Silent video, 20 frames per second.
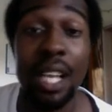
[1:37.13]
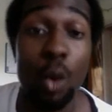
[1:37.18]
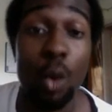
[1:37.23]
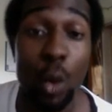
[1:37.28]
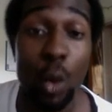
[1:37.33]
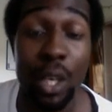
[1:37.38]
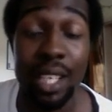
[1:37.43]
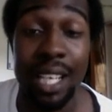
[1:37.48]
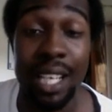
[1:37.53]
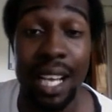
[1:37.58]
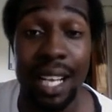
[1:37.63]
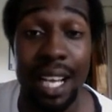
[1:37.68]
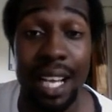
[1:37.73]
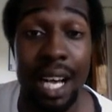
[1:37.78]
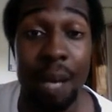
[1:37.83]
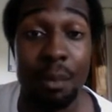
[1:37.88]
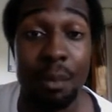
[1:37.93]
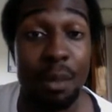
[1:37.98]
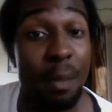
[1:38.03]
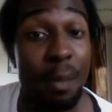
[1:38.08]

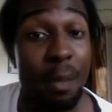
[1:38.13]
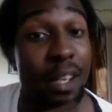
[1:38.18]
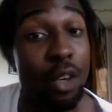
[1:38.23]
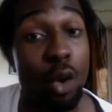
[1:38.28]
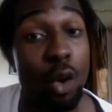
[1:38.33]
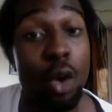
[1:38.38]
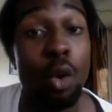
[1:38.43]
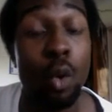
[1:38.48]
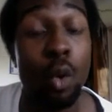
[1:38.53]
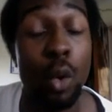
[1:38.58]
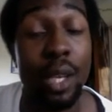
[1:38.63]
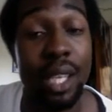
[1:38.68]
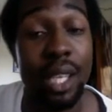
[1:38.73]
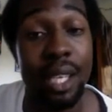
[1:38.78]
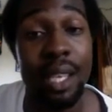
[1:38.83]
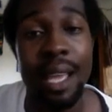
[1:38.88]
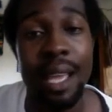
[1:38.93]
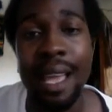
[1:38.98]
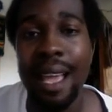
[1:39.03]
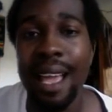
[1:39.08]
Quickie.com to make your own
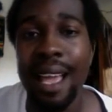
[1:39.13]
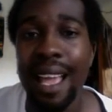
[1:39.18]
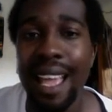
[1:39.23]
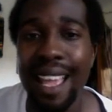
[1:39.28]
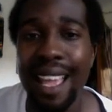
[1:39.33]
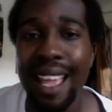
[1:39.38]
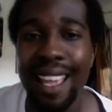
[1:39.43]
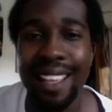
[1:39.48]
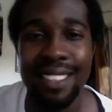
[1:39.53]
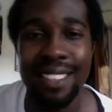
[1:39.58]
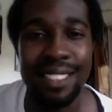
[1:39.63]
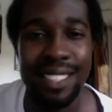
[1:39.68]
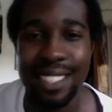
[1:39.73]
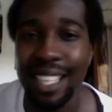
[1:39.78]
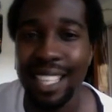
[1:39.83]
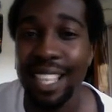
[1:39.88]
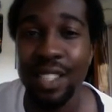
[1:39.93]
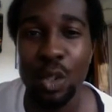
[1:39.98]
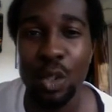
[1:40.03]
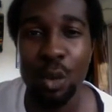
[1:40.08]
Quickie, and
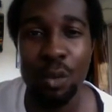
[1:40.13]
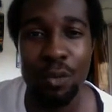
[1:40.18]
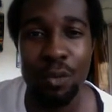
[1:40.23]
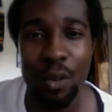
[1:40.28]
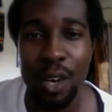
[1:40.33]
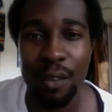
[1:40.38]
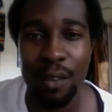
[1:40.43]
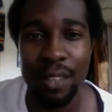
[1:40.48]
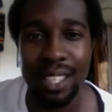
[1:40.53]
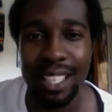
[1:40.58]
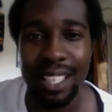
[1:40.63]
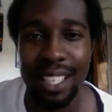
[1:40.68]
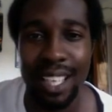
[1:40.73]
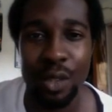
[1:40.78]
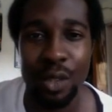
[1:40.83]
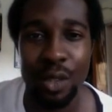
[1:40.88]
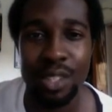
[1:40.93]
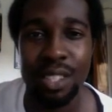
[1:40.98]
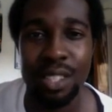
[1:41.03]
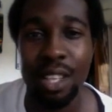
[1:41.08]
stay tuned for everything
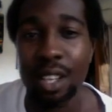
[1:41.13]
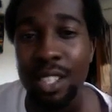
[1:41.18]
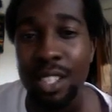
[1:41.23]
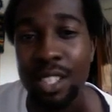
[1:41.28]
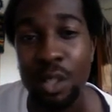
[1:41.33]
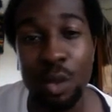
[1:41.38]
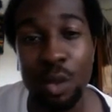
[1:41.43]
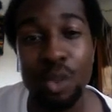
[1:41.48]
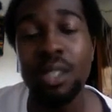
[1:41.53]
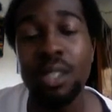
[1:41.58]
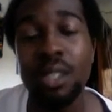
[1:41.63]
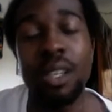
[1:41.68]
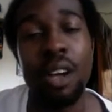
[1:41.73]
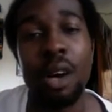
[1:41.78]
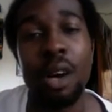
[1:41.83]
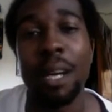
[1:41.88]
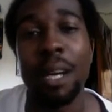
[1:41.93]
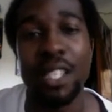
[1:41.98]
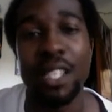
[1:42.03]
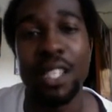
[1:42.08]
else exclusively
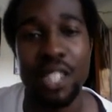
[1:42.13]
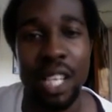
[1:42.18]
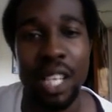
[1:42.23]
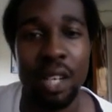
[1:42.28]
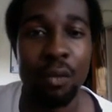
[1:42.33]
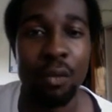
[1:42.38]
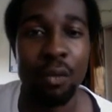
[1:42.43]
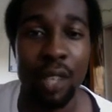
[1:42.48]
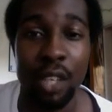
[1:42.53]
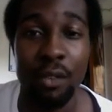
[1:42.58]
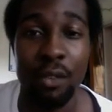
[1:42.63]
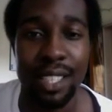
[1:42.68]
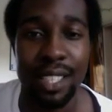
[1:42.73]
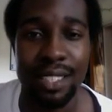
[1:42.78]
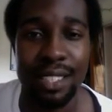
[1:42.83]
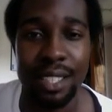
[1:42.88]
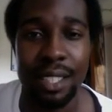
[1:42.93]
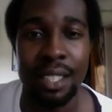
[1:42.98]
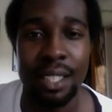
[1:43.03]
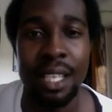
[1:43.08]
on my channel,
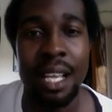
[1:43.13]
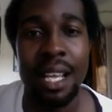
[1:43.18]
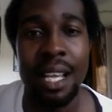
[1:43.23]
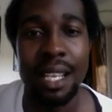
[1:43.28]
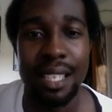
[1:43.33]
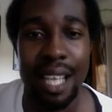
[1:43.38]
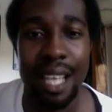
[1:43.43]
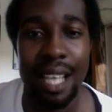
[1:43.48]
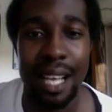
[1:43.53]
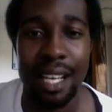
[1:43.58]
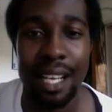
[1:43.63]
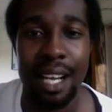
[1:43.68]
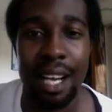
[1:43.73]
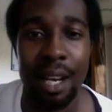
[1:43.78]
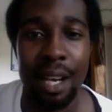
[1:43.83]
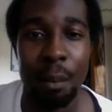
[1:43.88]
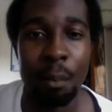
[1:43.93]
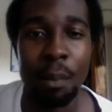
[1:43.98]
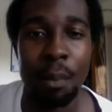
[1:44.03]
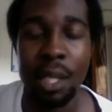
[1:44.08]

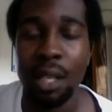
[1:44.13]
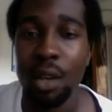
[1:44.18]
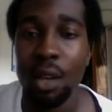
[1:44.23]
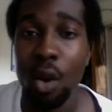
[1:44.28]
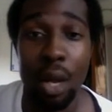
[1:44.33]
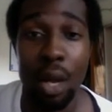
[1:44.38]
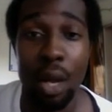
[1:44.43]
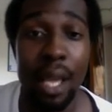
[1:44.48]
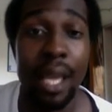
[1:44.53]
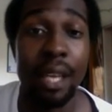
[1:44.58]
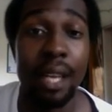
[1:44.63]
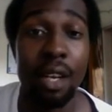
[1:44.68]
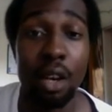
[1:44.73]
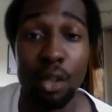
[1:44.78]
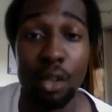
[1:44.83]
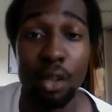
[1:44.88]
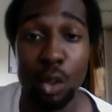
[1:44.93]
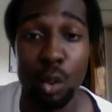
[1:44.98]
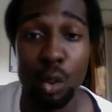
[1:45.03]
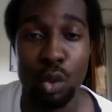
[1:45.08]
VideoVixen.com, and
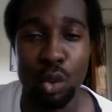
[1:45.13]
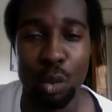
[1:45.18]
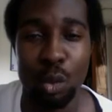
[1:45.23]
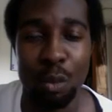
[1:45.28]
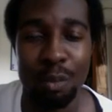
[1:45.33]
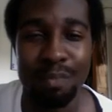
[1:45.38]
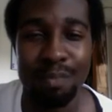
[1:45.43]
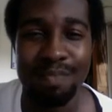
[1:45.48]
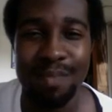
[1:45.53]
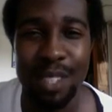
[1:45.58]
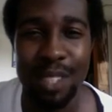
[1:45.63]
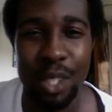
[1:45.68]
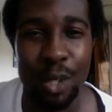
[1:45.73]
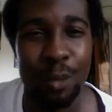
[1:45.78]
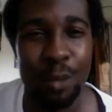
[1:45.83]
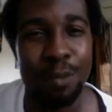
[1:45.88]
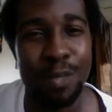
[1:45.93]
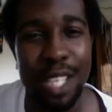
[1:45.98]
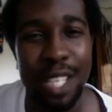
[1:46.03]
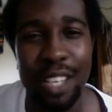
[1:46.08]
on YouTube.
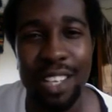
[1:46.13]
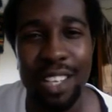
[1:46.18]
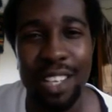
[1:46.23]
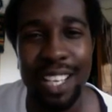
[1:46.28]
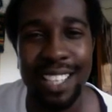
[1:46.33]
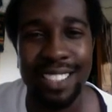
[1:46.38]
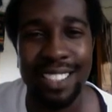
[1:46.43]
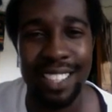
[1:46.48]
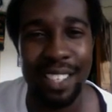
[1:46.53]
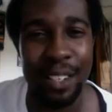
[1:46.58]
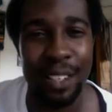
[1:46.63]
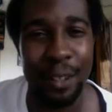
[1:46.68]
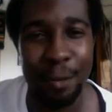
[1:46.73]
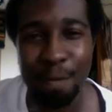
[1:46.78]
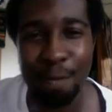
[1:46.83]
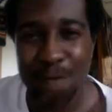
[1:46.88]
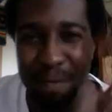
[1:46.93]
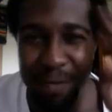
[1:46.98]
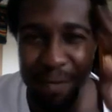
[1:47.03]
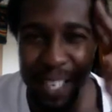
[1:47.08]
So check you guys later.
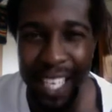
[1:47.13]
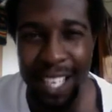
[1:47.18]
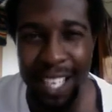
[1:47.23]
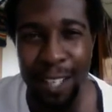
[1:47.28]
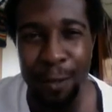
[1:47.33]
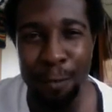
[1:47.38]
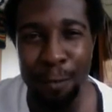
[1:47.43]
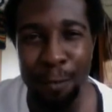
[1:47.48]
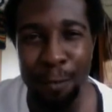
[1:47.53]
Fade out.